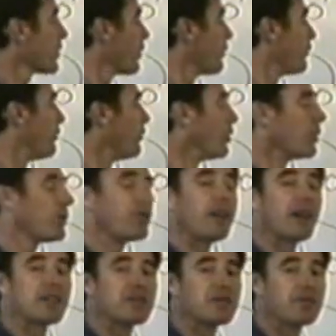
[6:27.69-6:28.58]

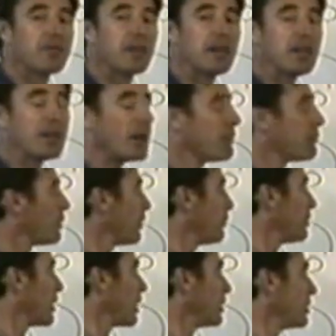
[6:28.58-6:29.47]
4,000 feet,
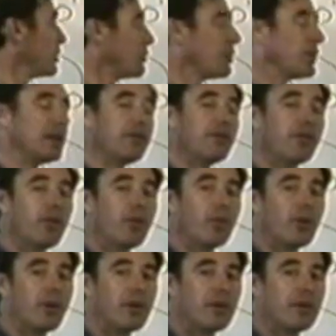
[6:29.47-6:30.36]
probably only
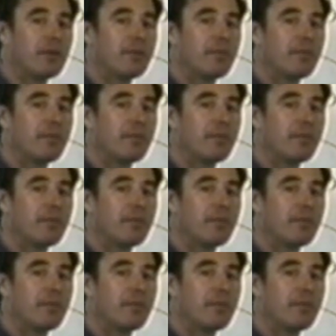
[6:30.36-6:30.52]
24.